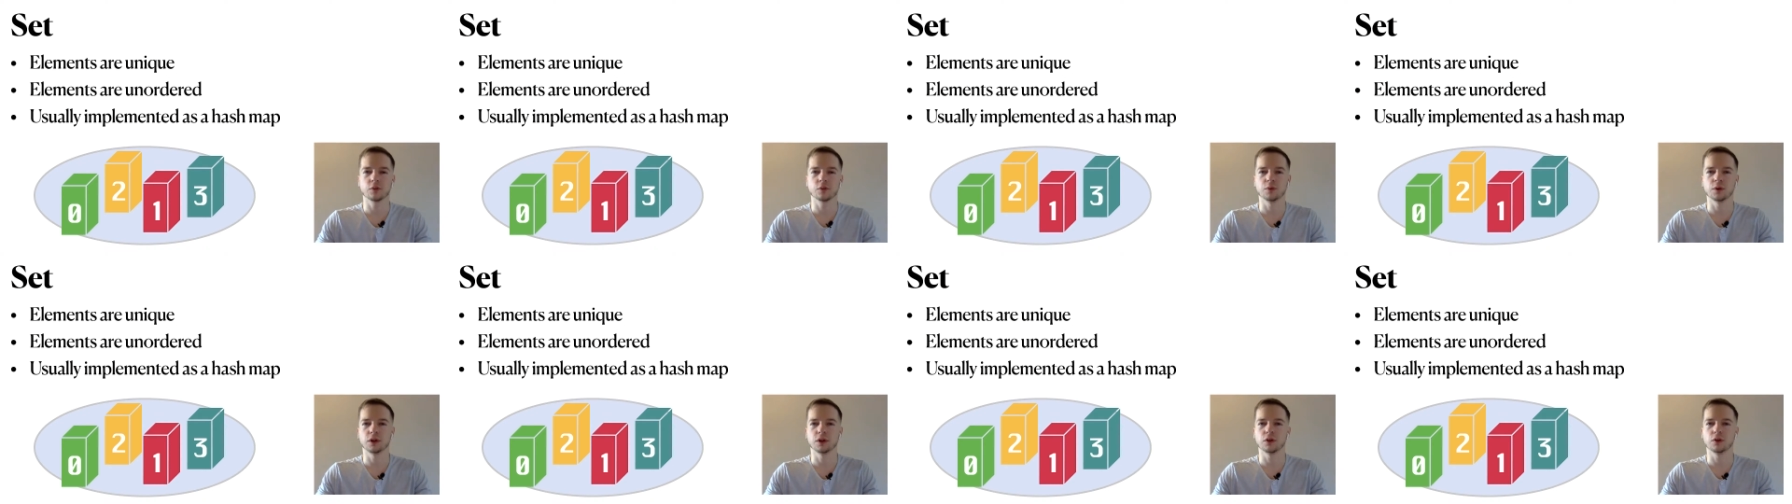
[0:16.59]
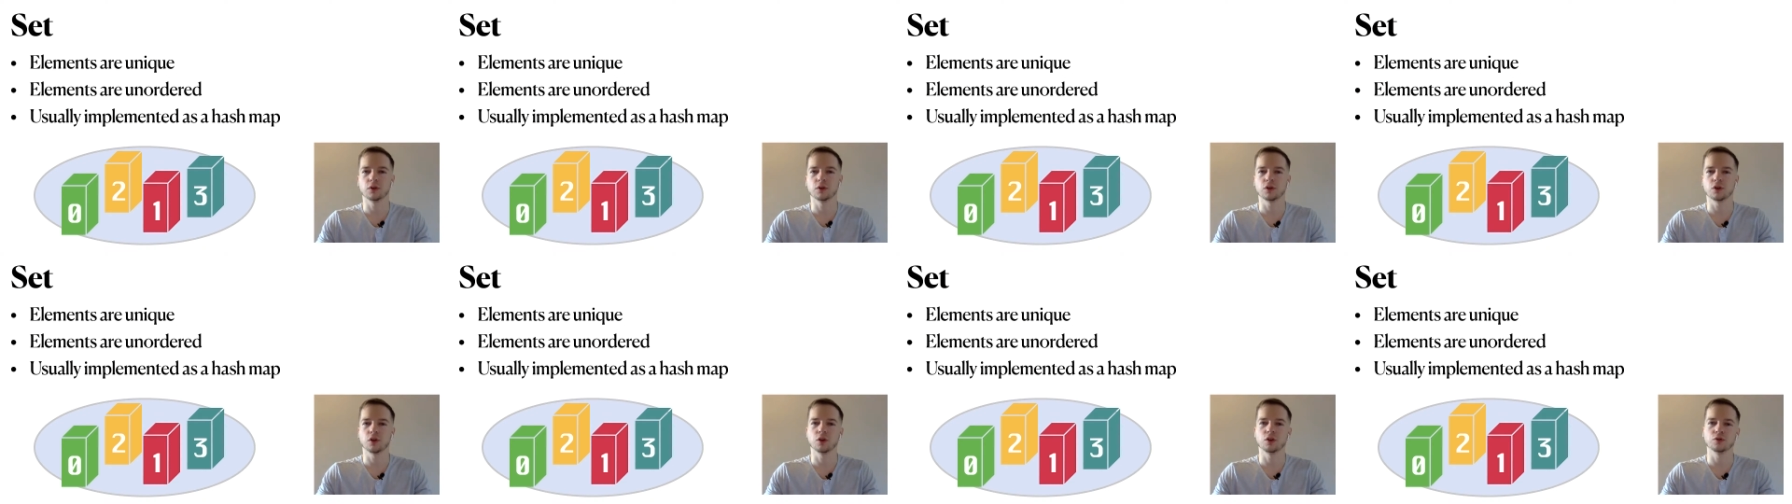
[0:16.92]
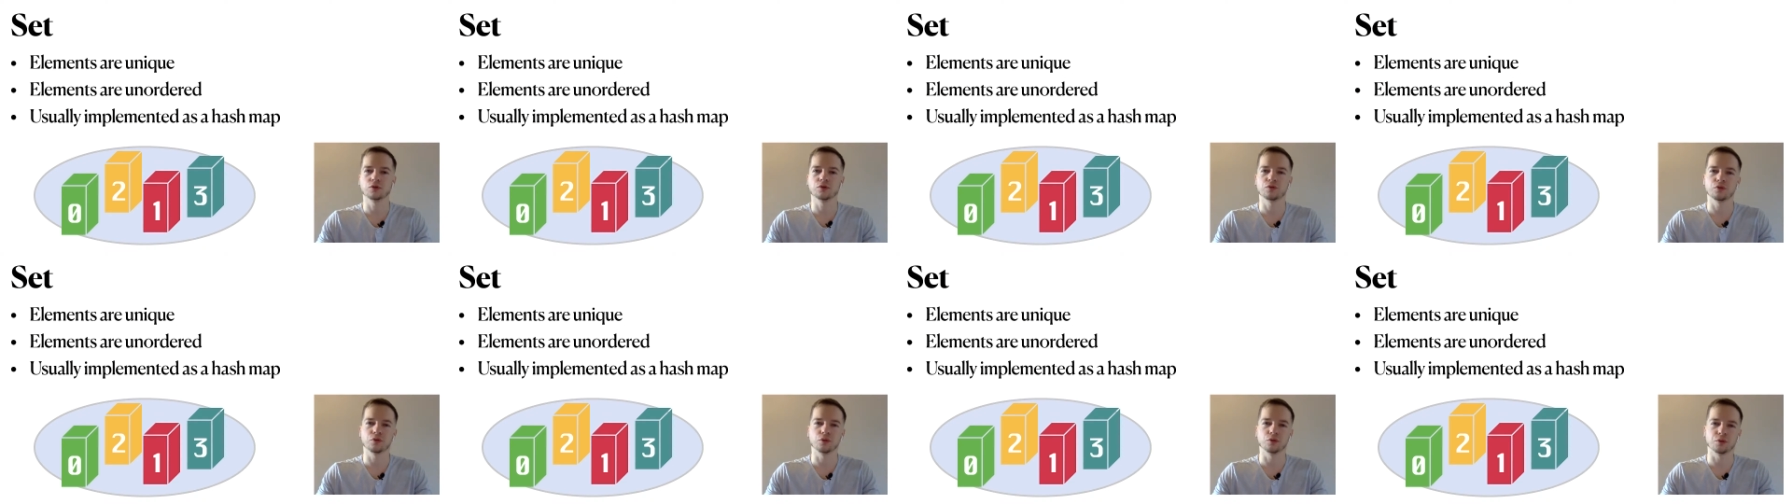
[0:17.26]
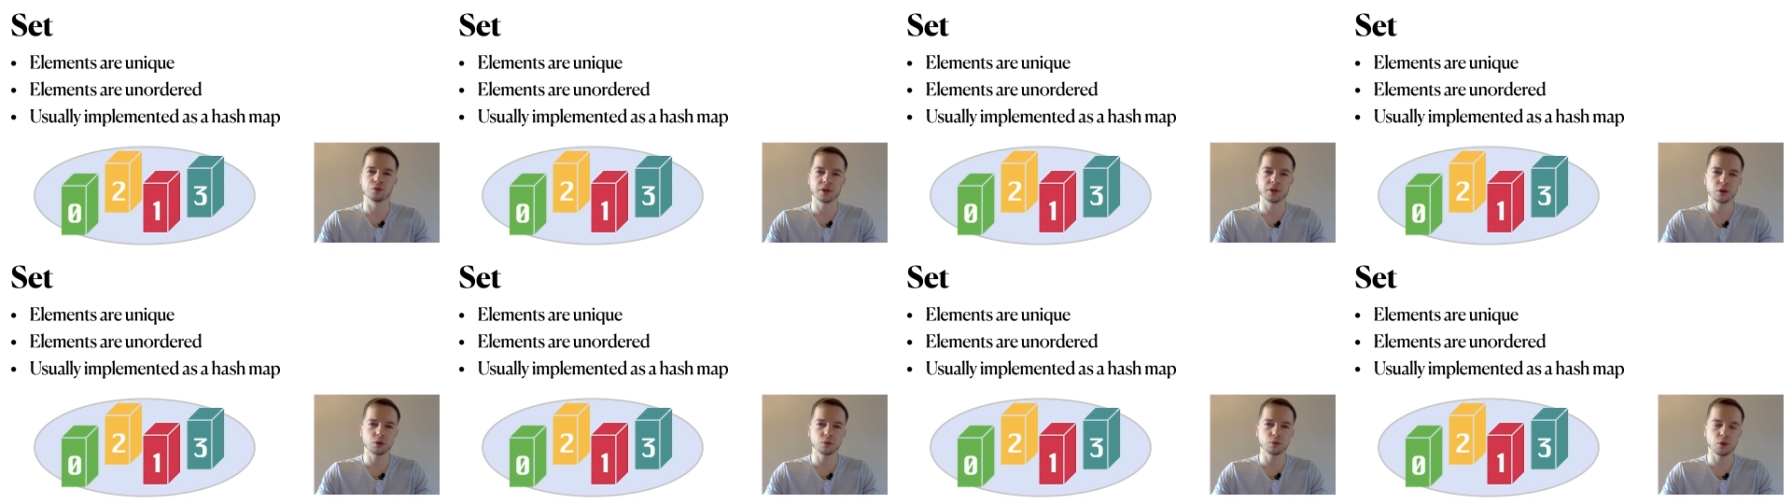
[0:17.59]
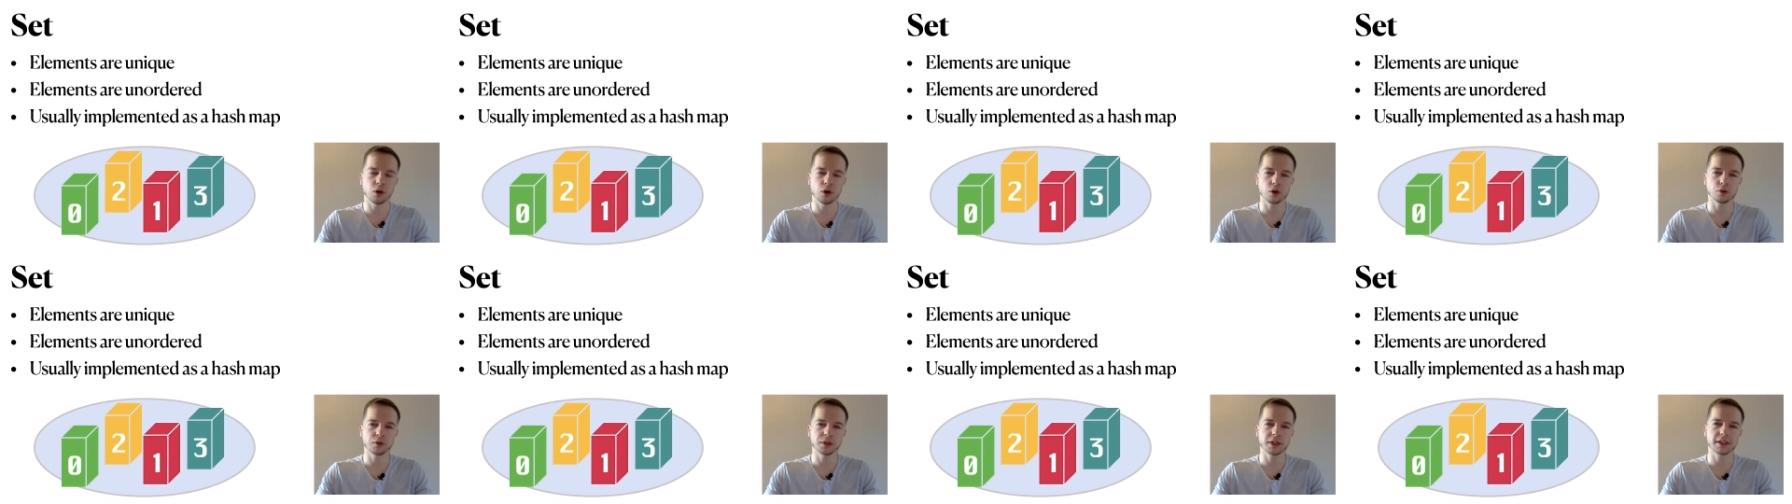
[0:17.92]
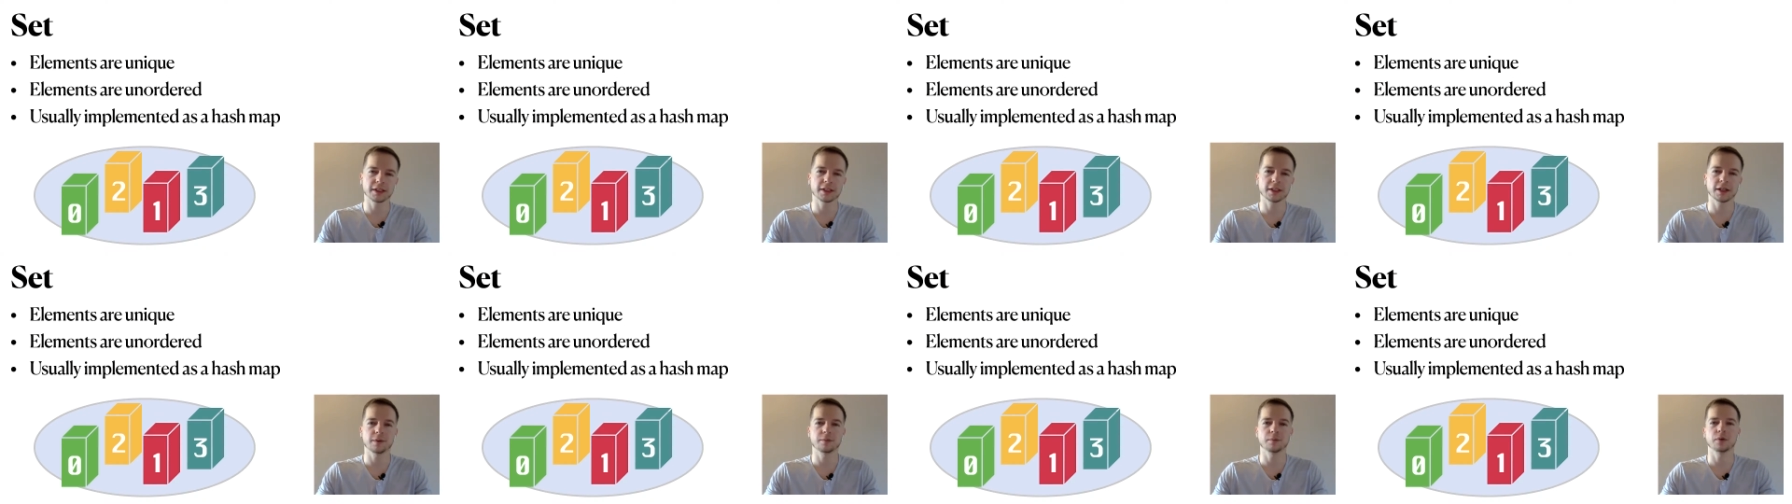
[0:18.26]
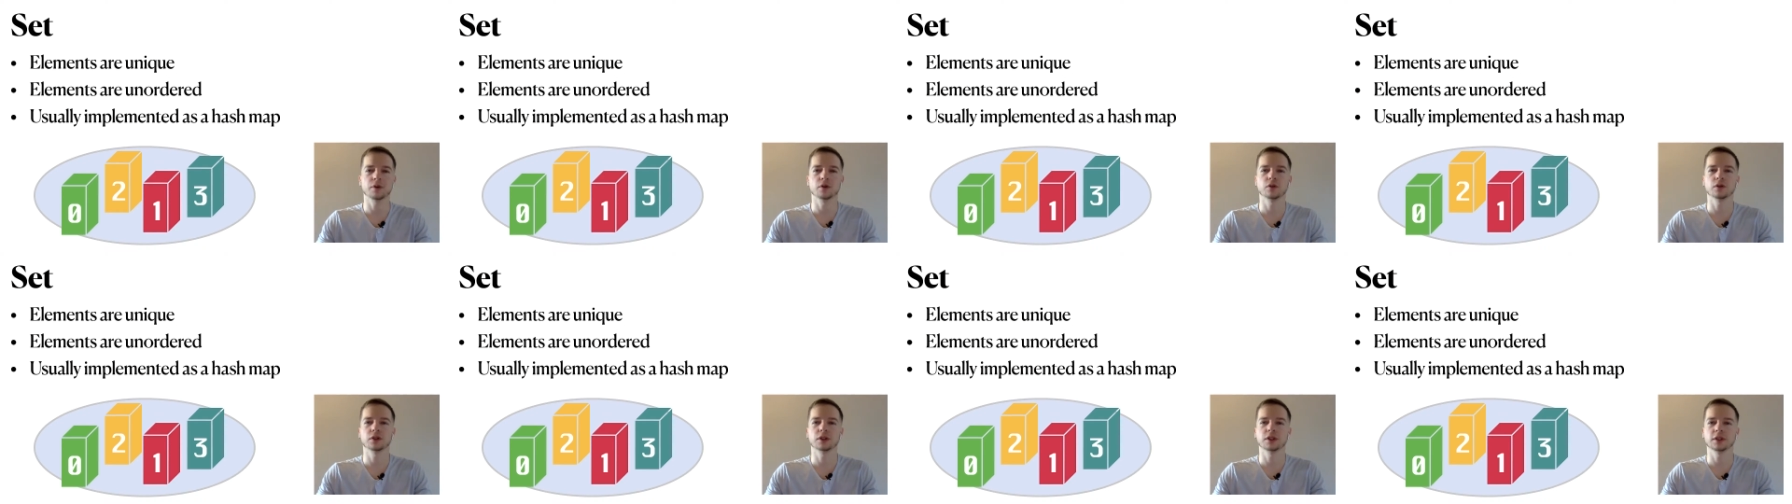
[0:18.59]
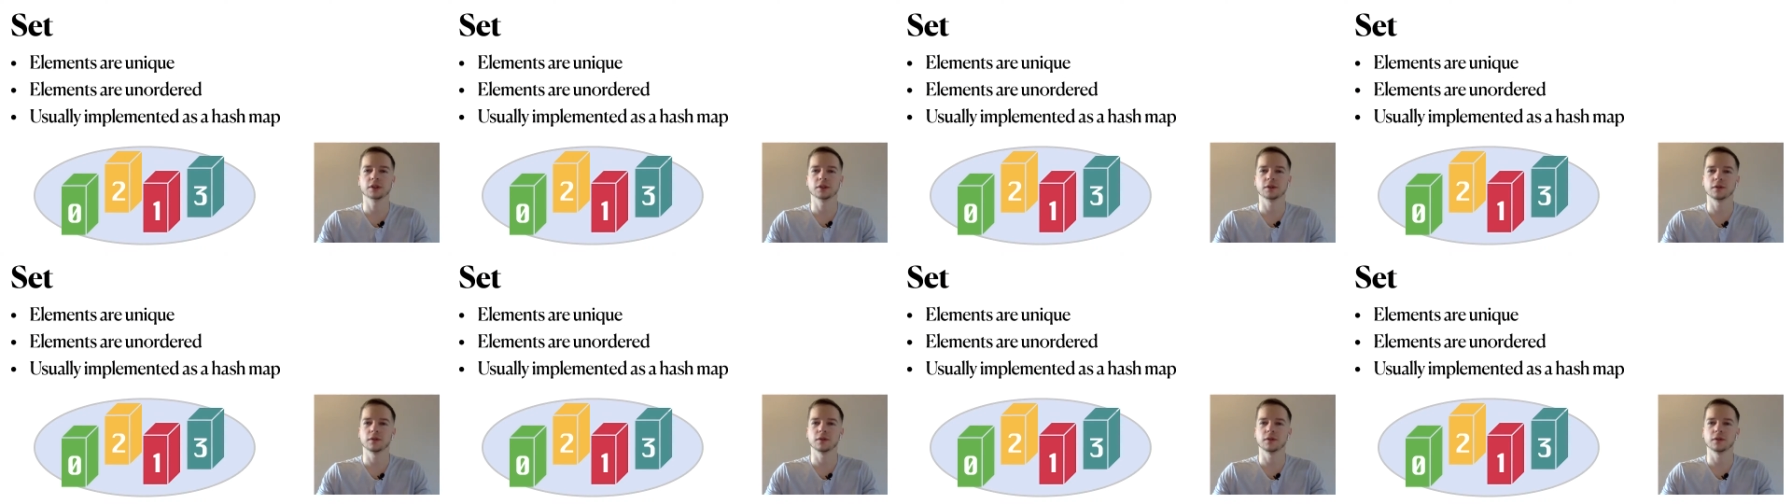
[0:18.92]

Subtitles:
we'll go through real-world examples,